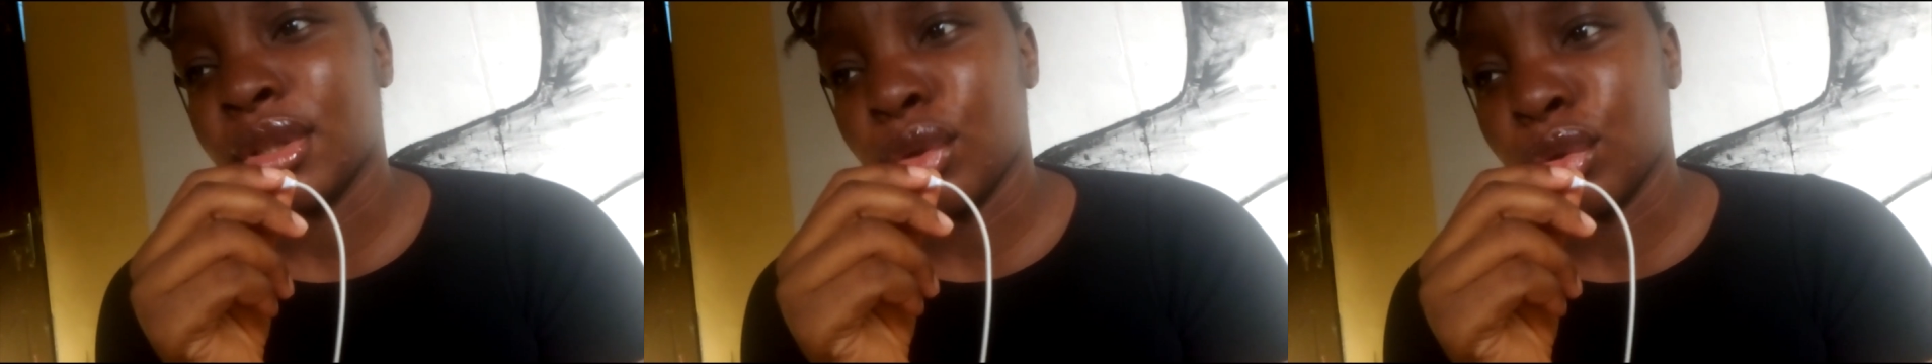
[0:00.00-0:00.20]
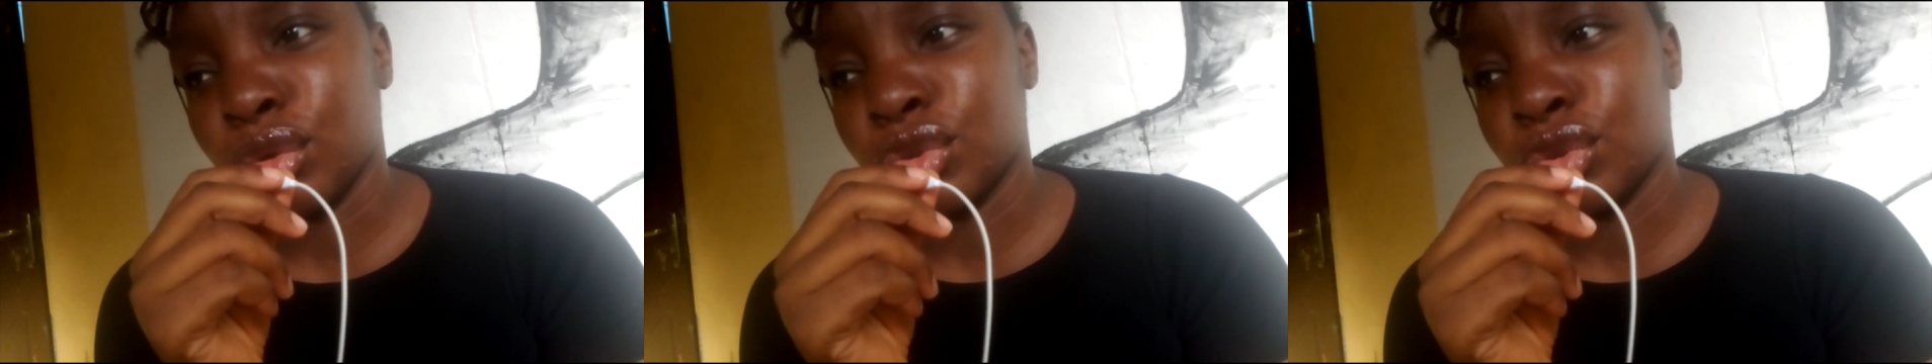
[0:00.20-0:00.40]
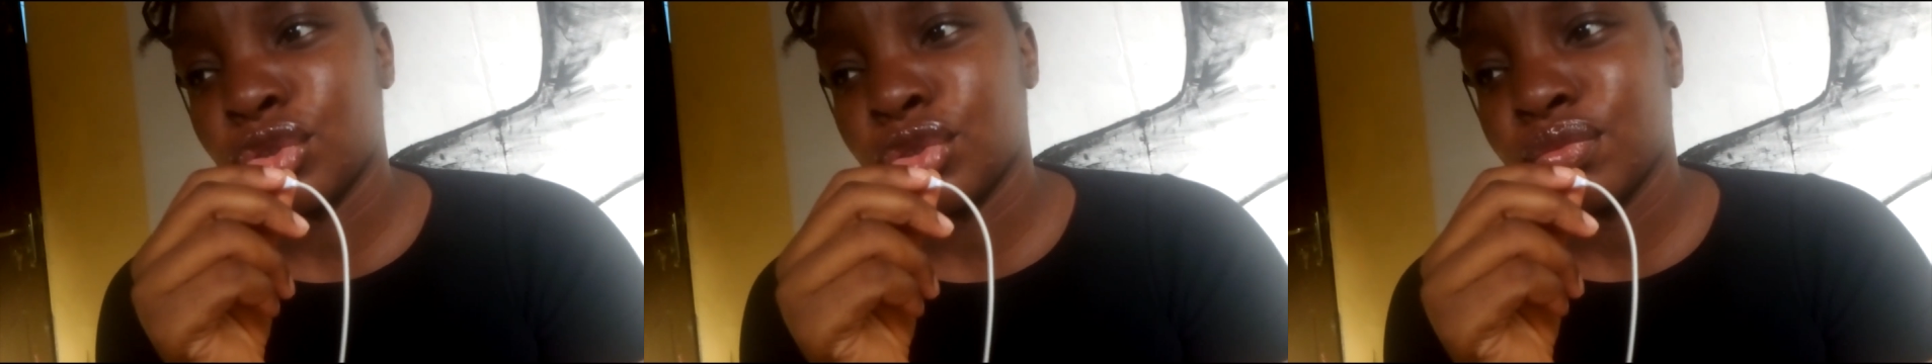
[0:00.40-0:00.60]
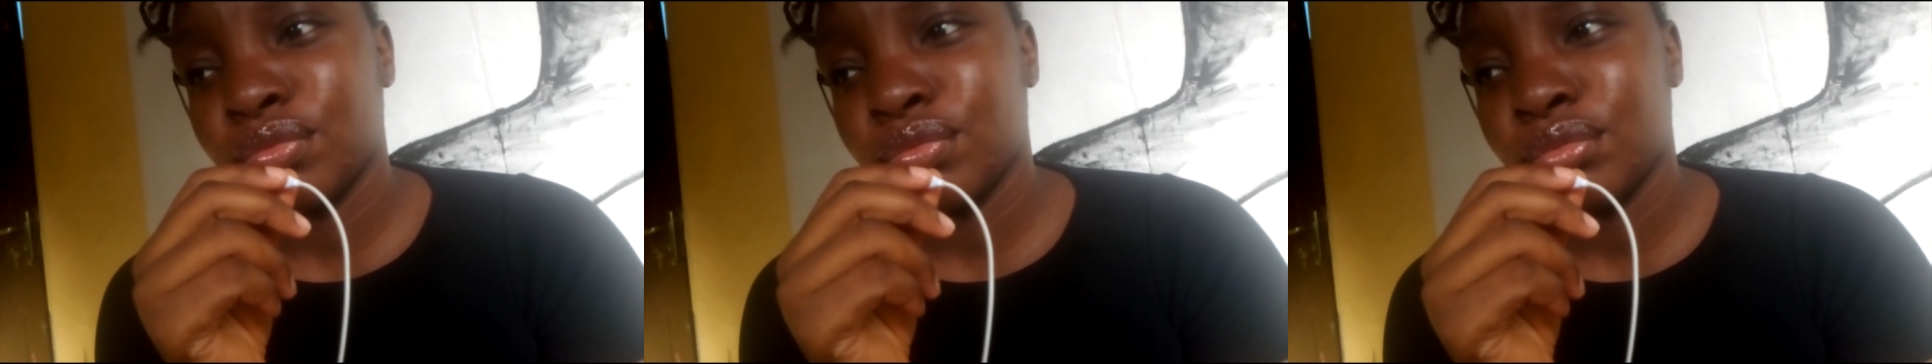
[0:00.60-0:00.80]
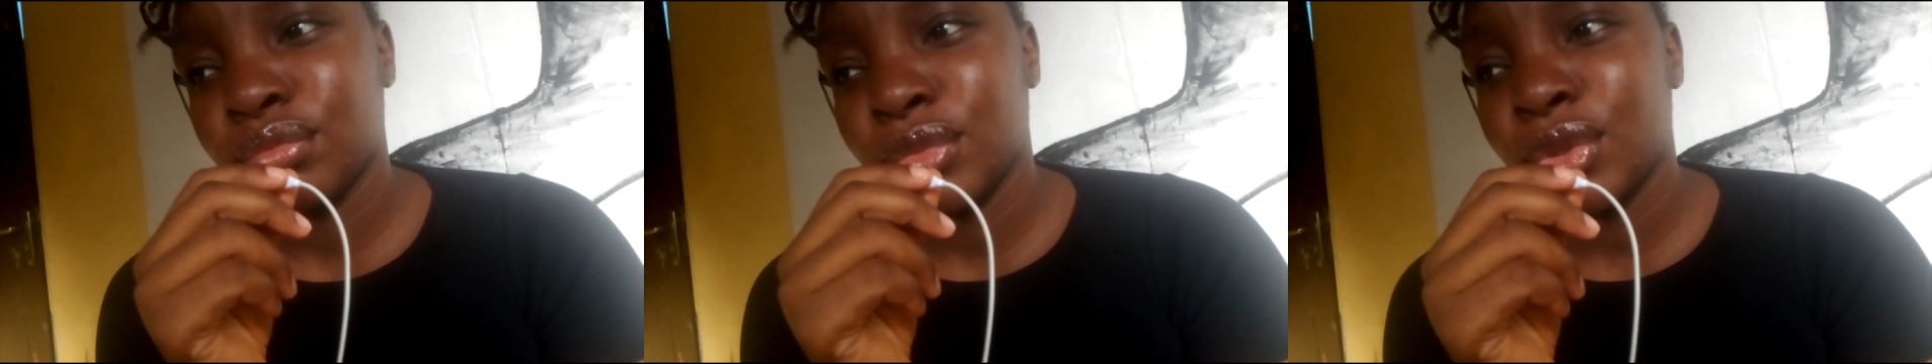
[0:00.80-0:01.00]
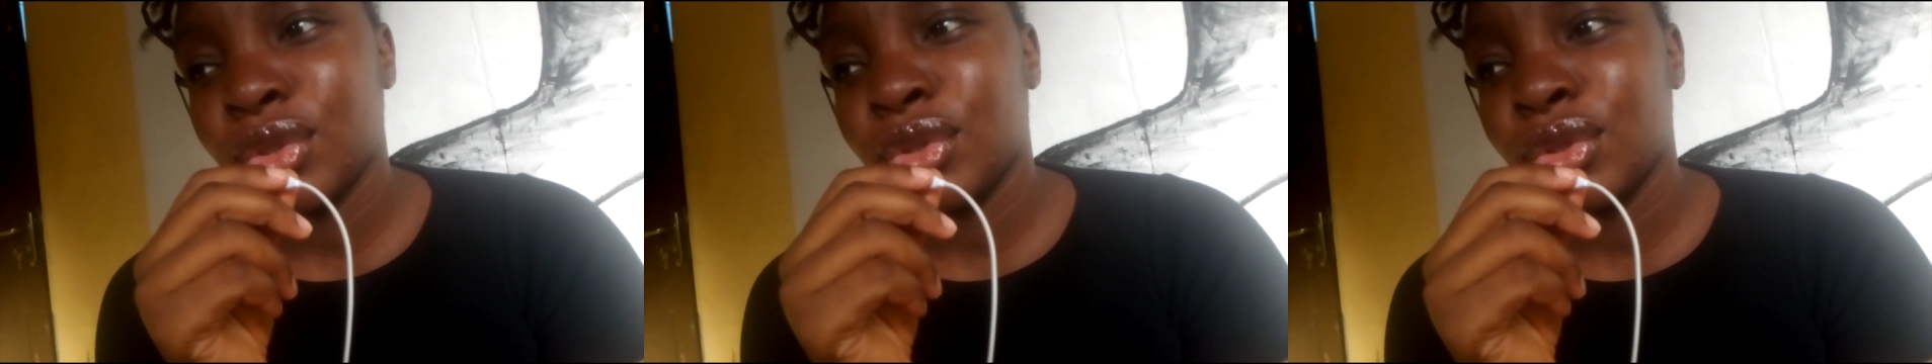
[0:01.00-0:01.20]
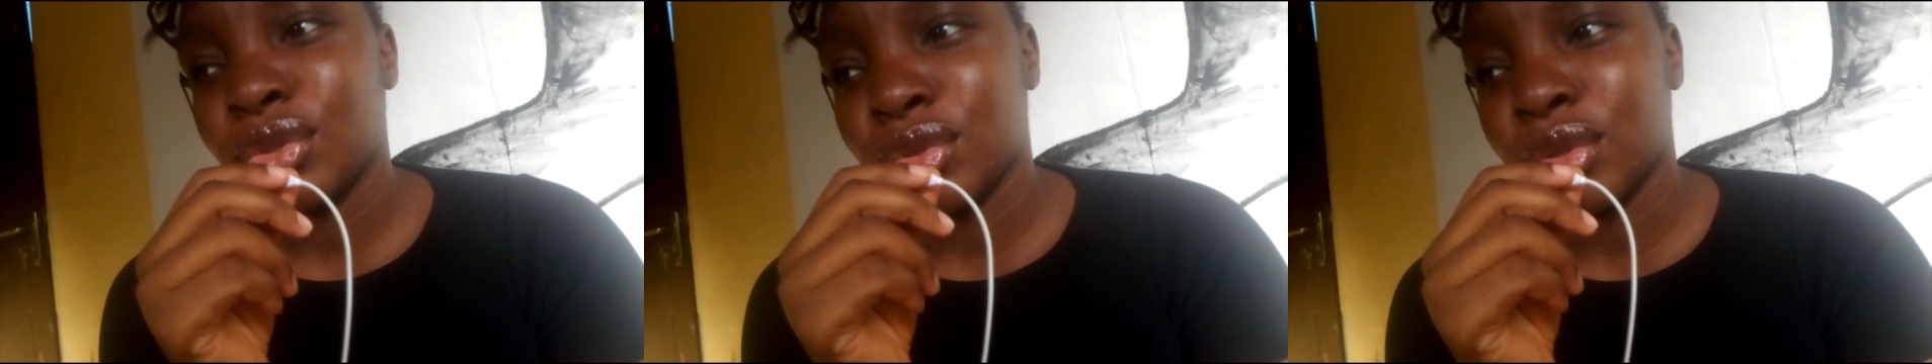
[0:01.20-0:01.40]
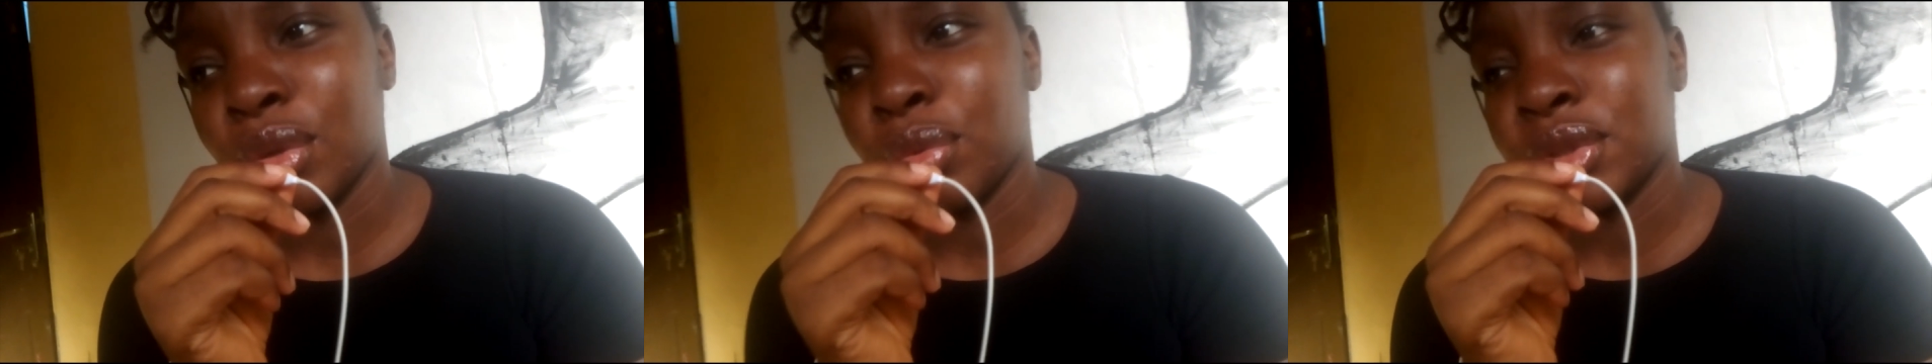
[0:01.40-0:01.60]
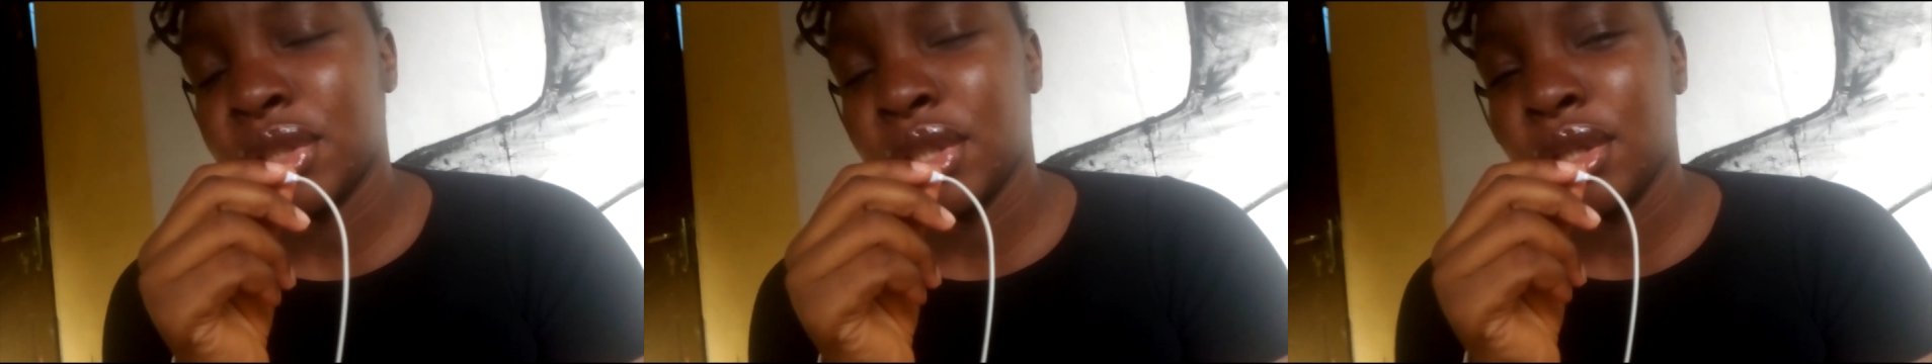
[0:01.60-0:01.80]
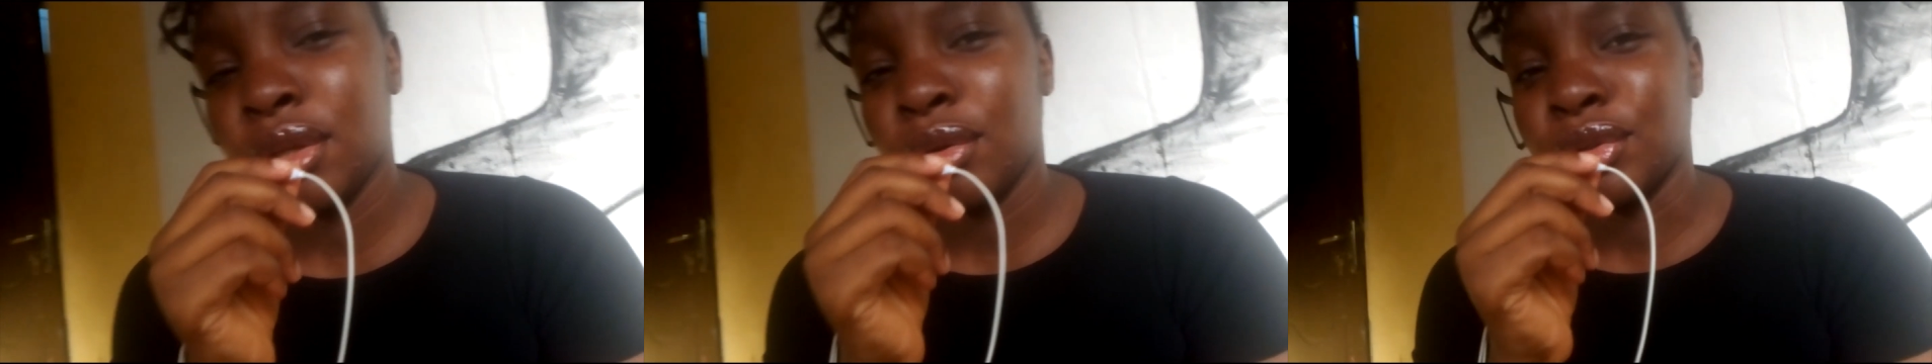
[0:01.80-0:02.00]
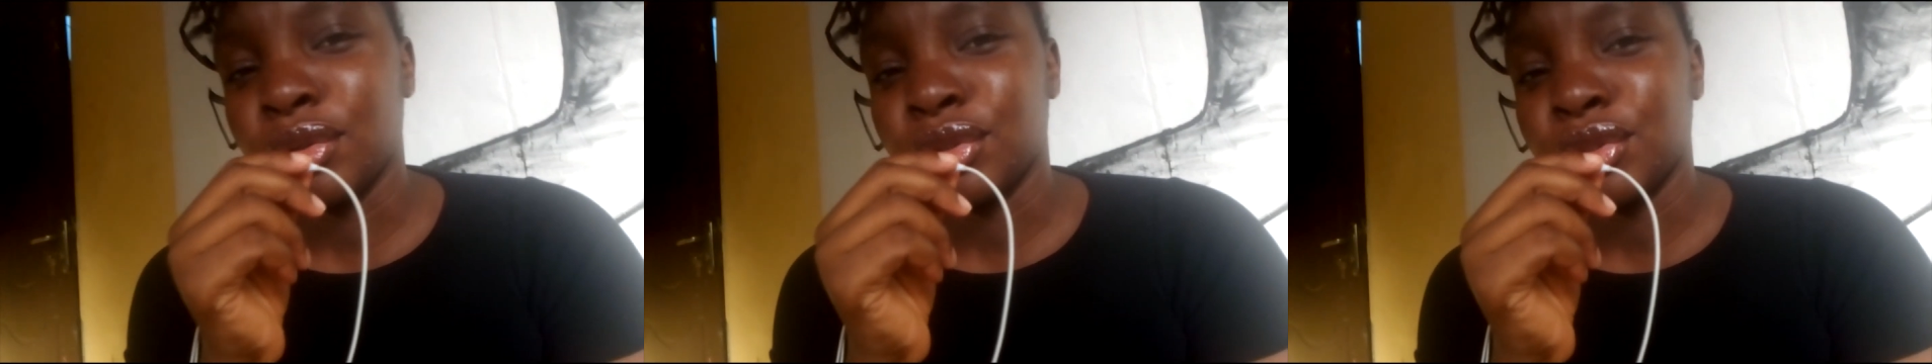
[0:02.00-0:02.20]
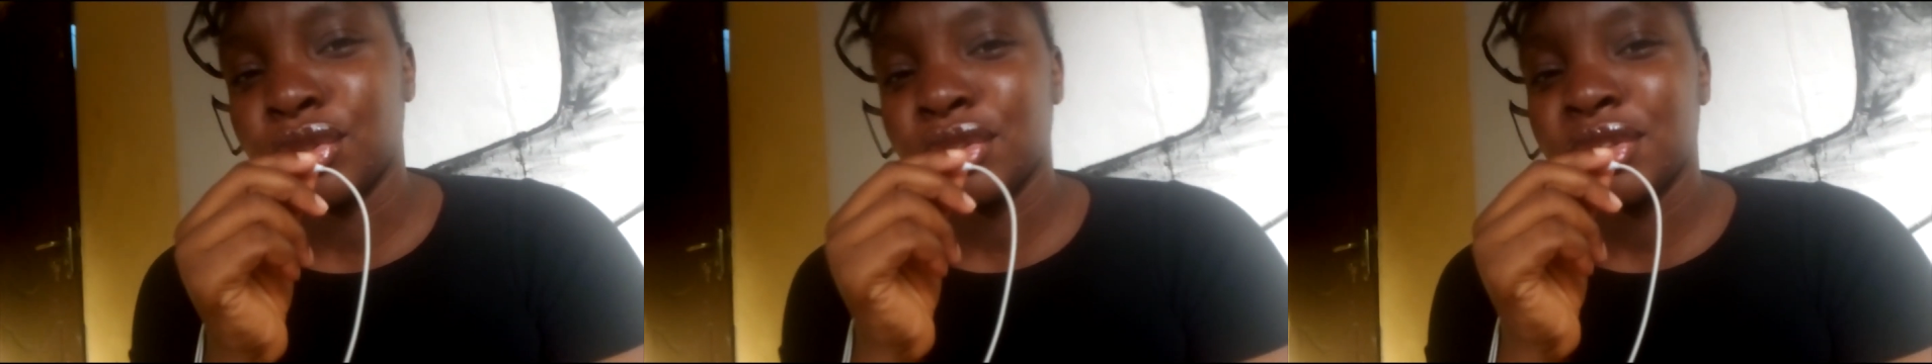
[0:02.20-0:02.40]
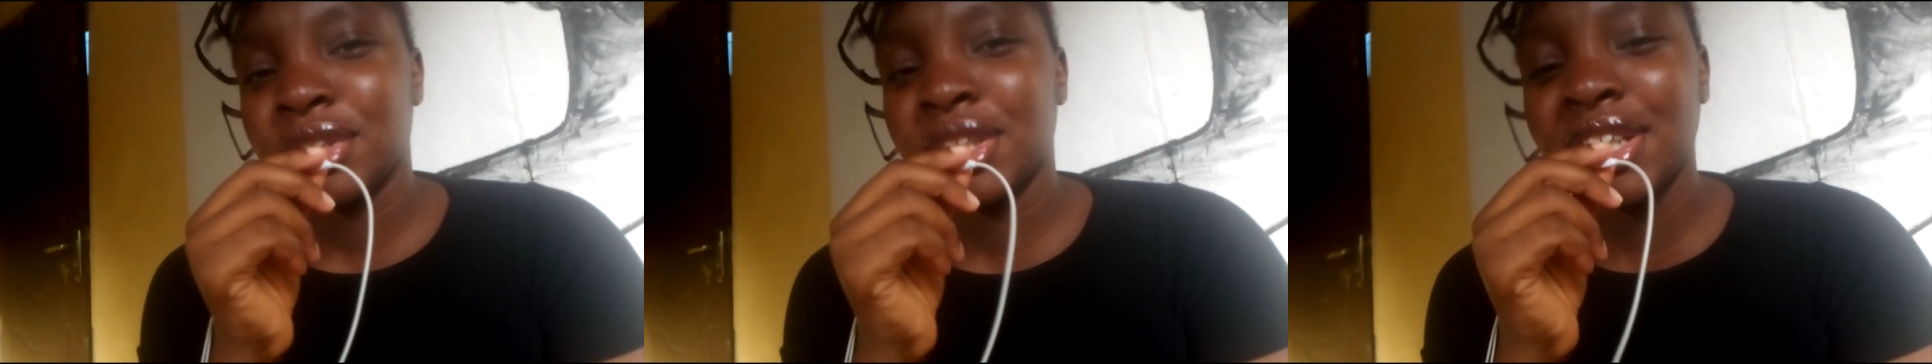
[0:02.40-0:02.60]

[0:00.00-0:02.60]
lunch. So I would say lunch.